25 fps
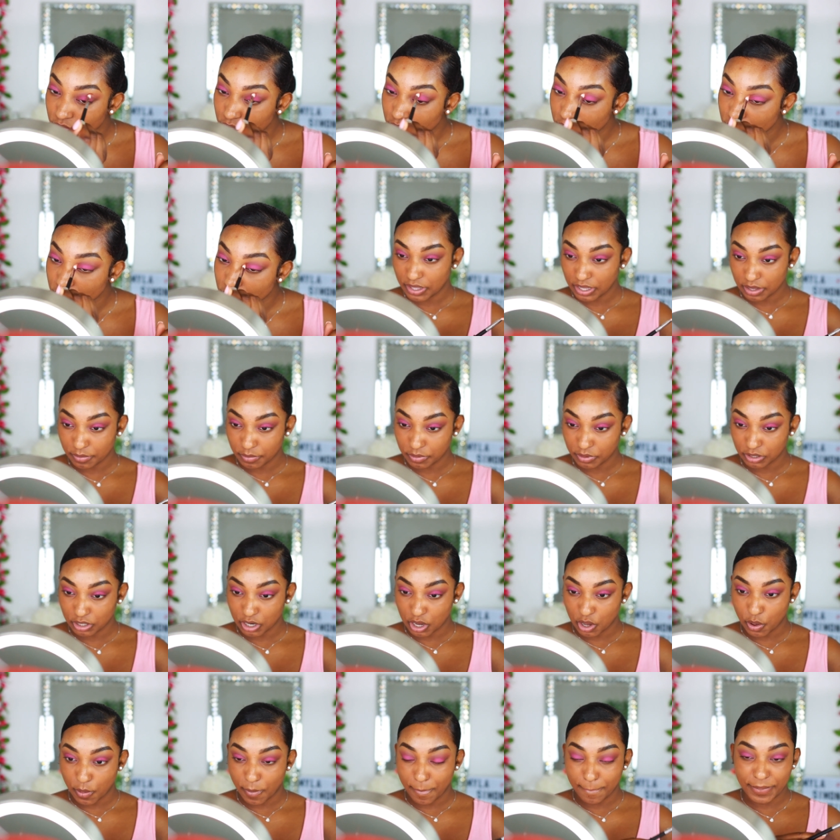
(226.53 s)
I think I'm gonna
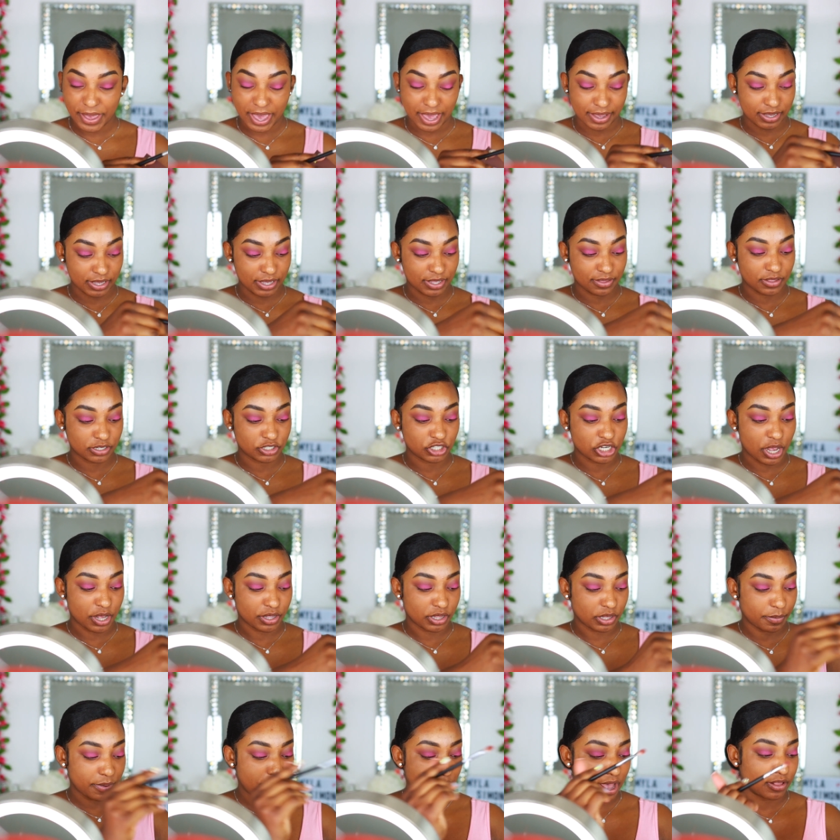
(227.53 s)
go back in the
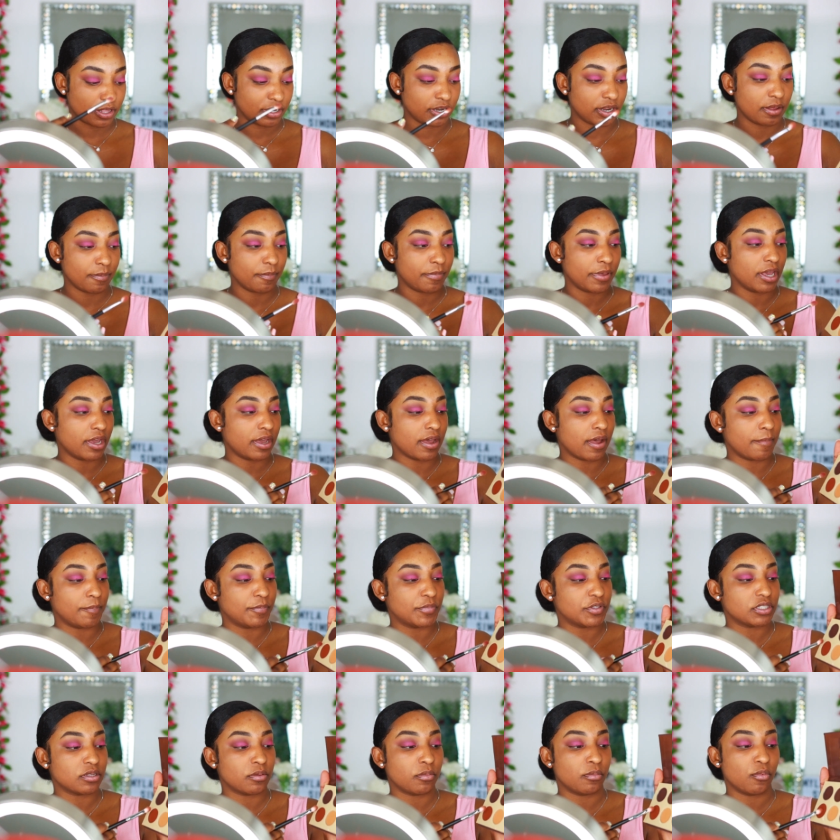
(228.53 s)
chocolate palette and pick
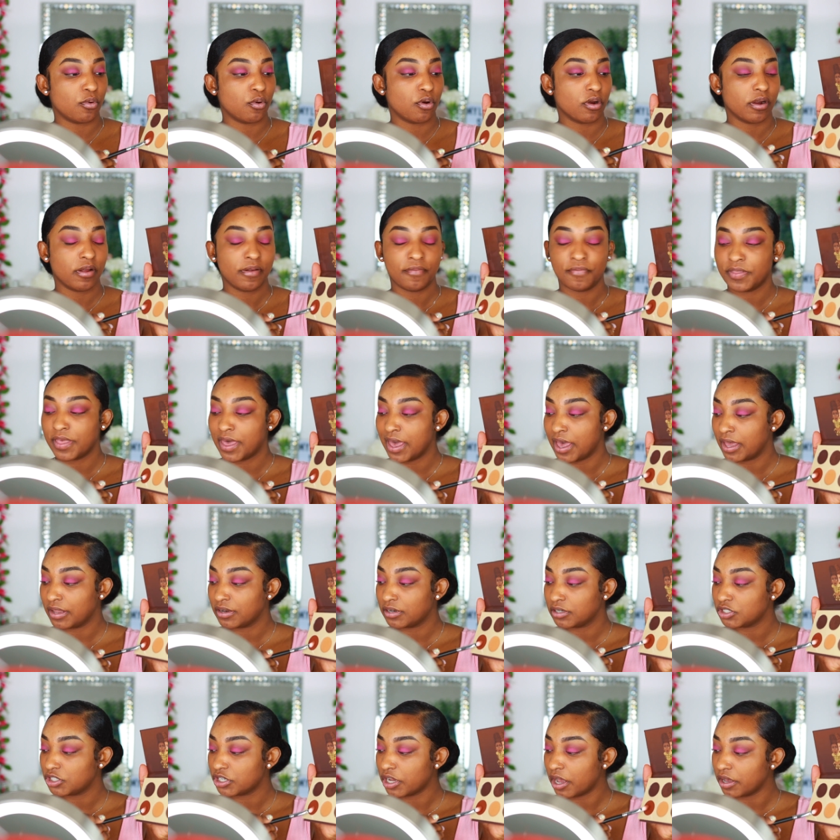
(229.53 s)
up some more of
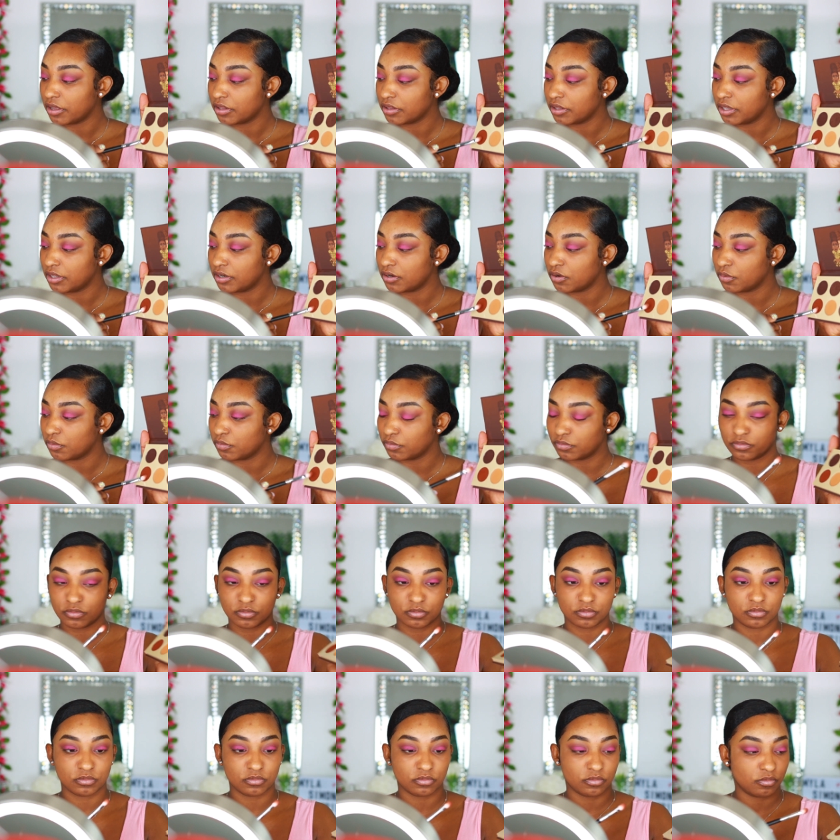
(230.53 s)
that chocolate
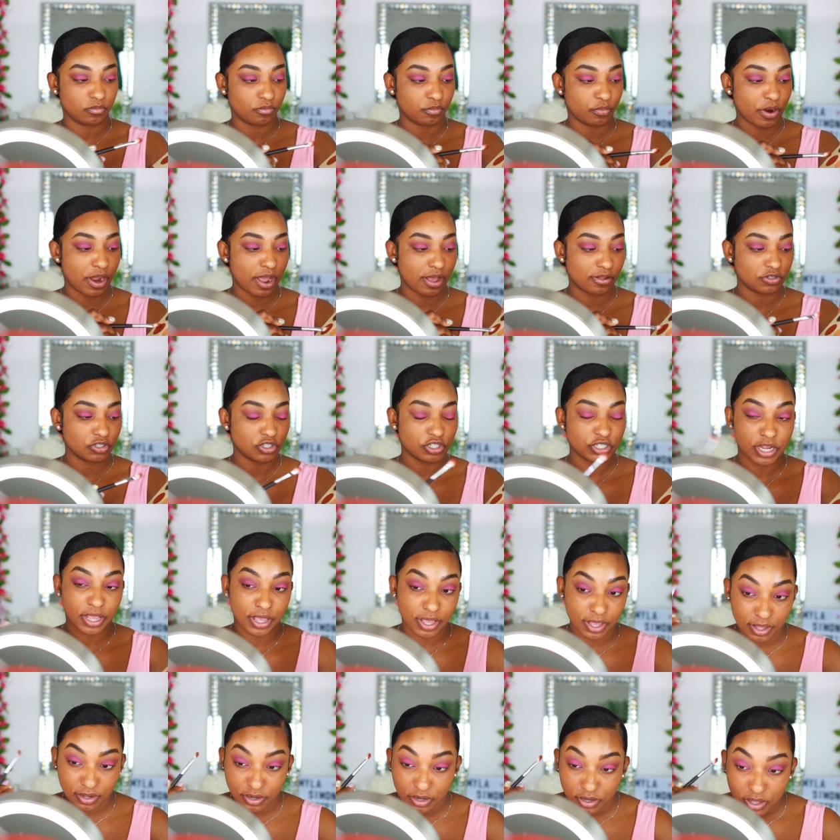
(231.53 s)
brown
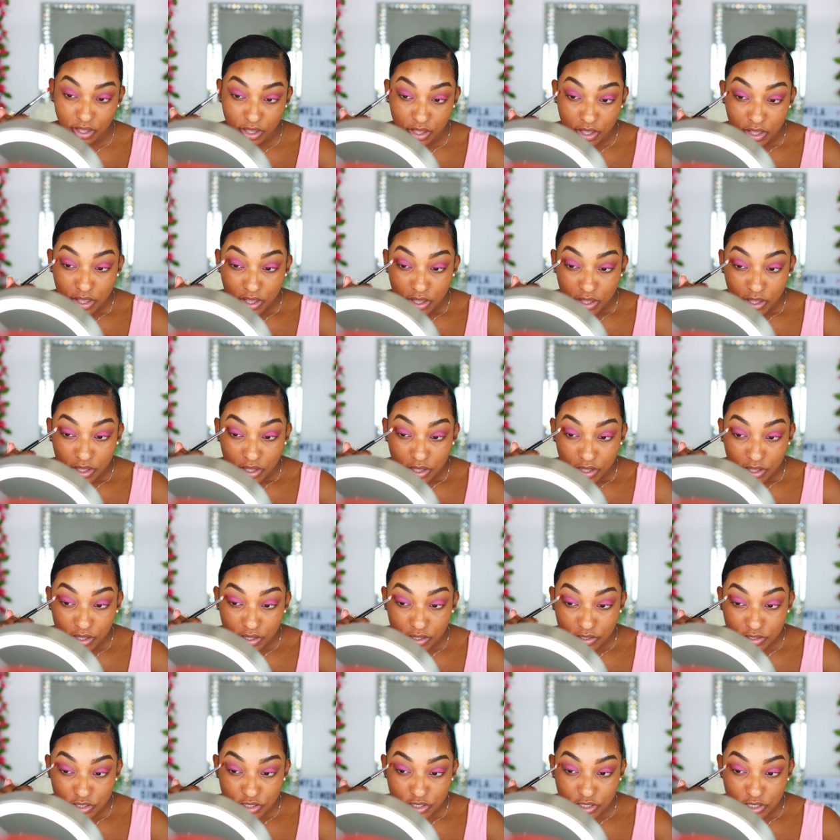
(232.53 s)
shade
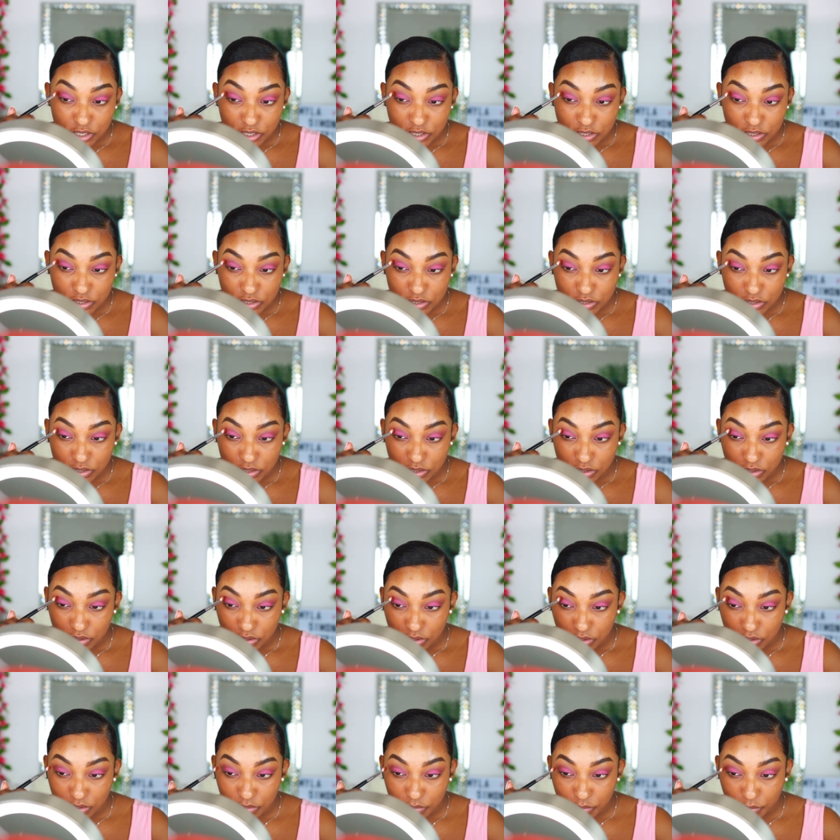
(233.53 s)
and just
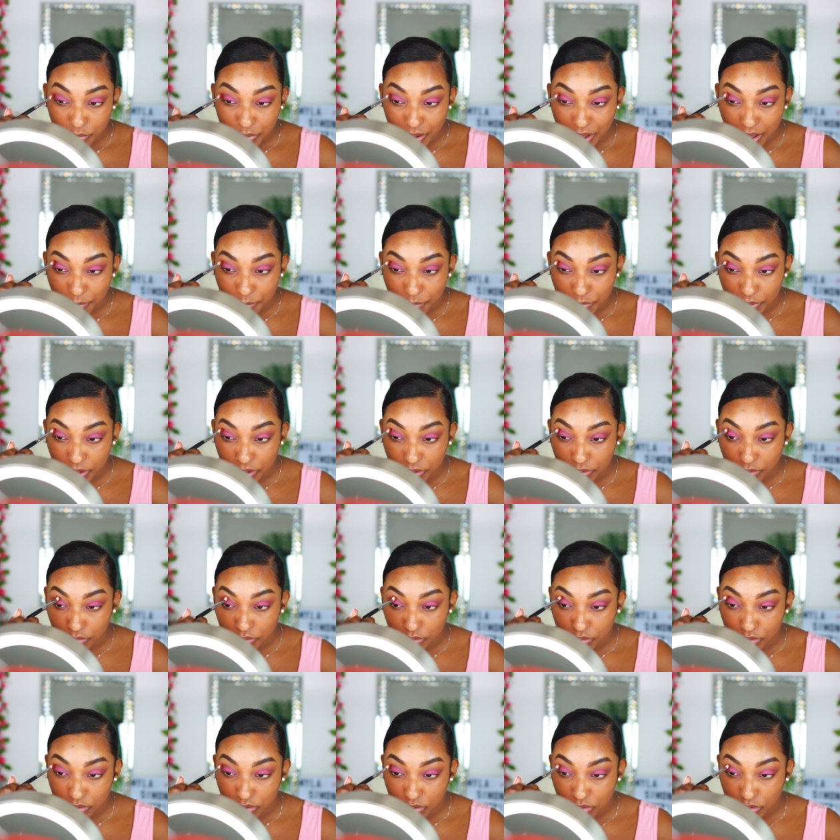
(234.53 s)
pop
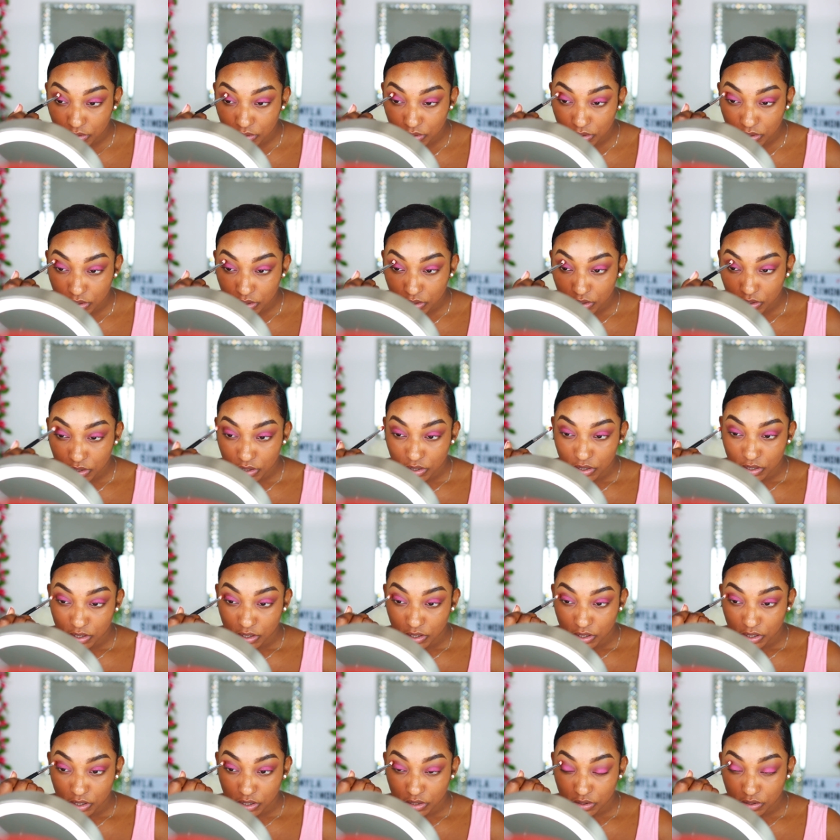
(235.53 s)
it
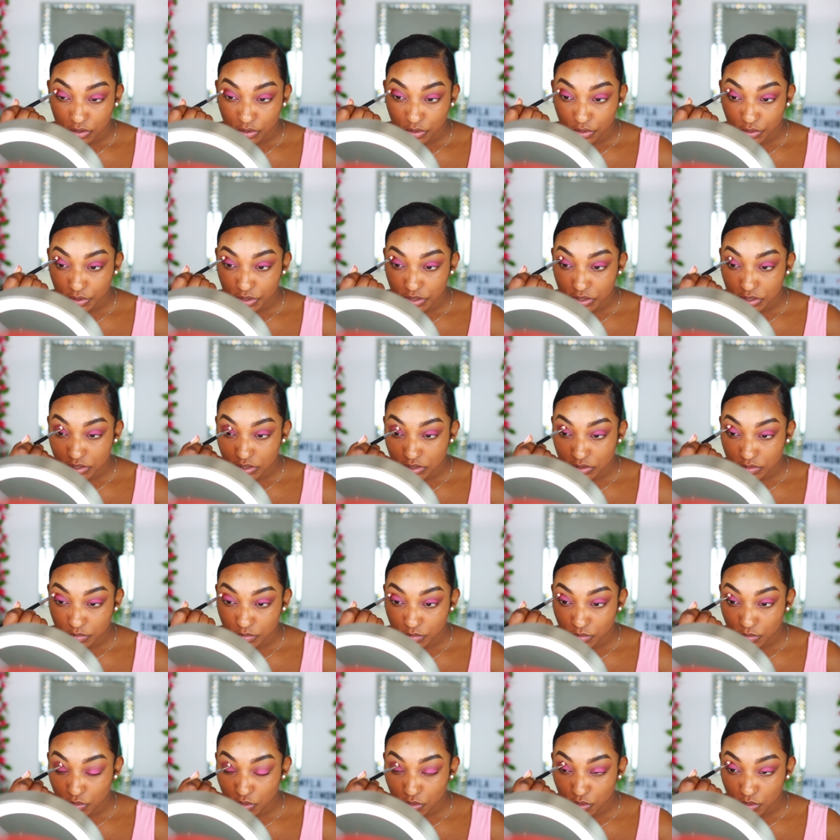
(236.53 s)
in the crease
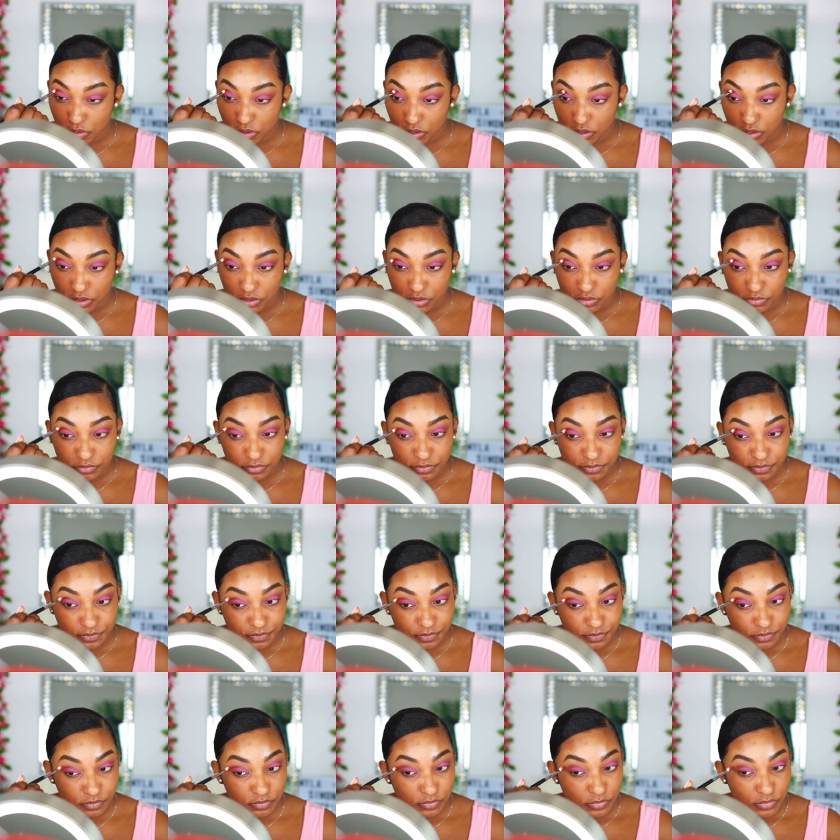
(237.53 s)
some more,
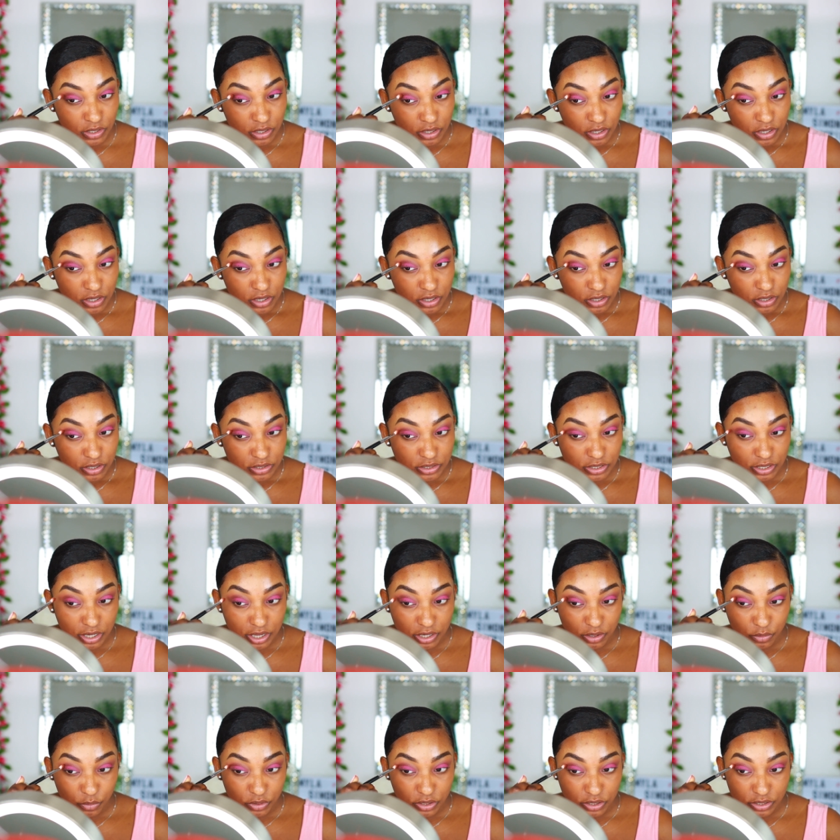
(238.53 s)
because I
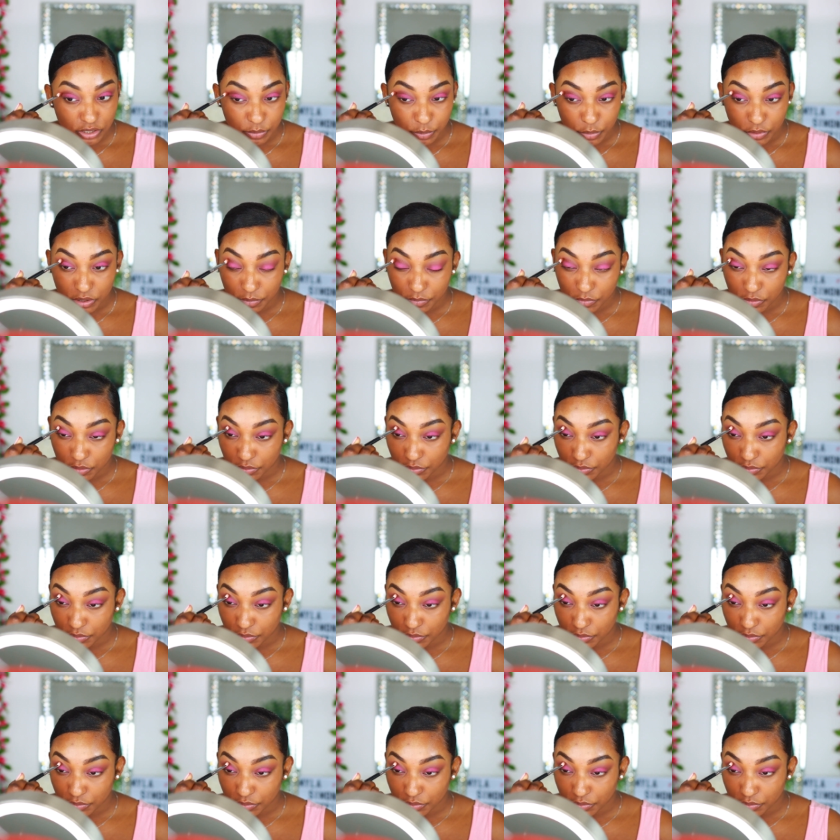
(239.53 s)
kind of want to deepen up the